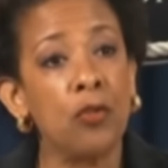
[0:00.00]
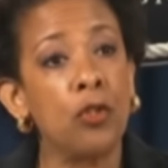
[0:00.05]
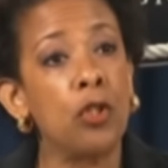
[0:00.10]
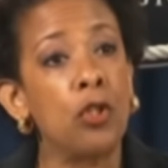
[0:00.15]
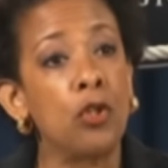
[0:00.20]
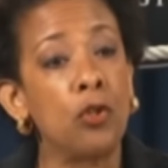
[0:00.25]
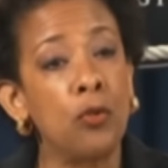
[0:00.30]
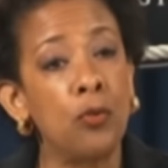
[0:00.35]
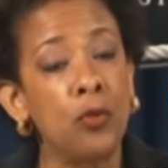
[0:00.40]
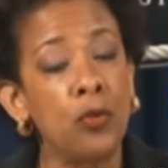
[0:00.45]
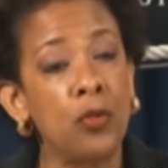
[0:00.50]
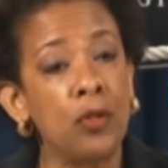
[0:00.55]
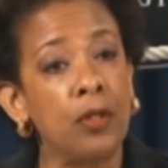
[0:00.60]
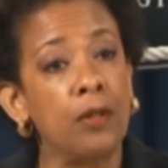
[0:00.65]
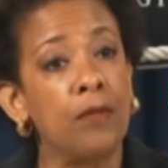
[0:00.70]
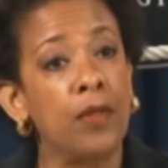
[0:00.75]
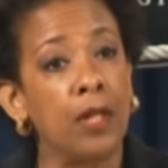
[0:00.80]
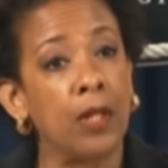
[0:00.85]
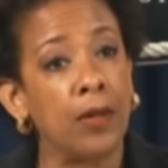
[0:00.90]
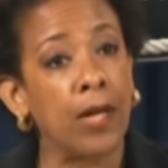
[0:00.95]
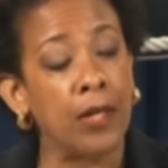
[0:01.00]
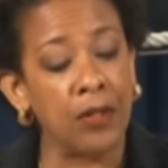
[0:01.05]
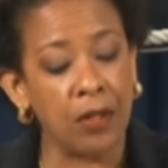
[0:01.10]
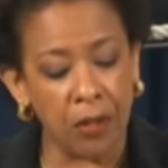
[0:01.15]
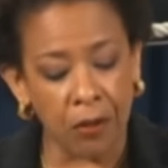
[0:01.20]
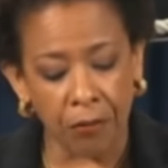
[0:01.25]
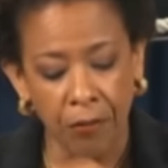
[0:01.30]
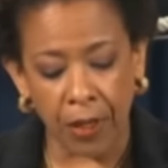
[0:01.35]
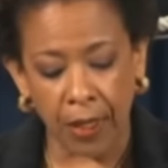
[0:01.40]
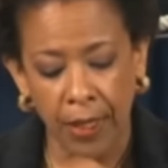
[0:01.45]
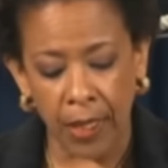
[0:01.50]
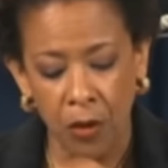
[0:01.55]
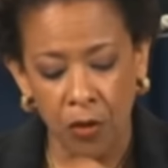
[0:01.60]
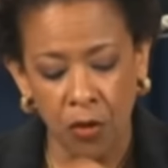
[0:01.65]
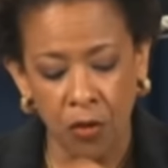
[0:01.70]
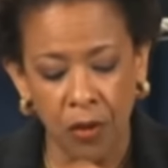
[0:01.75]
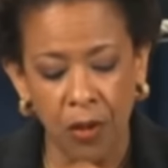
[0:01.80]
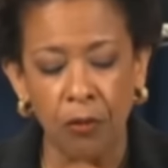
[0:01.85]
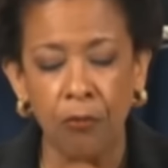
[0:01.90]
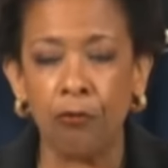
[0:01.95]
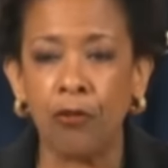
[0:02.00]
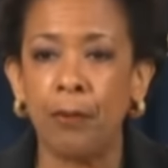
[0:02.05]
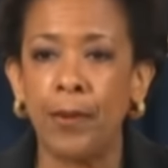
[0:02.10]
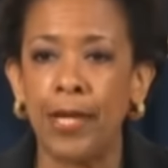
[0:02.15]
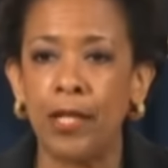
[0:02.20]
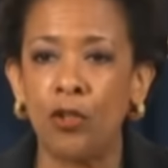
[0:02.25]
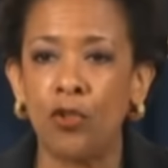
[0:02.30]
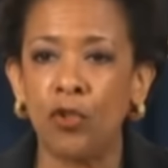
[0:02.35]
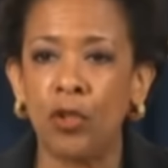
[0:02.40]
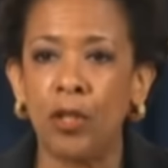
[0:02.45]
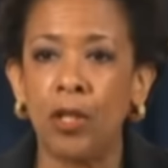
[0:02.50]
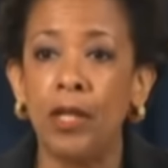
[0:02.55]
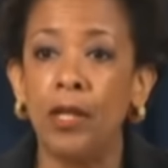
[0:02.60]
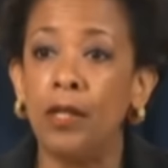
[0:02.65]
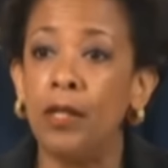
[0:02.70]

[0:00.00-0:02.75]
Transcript: for the use of their identification information.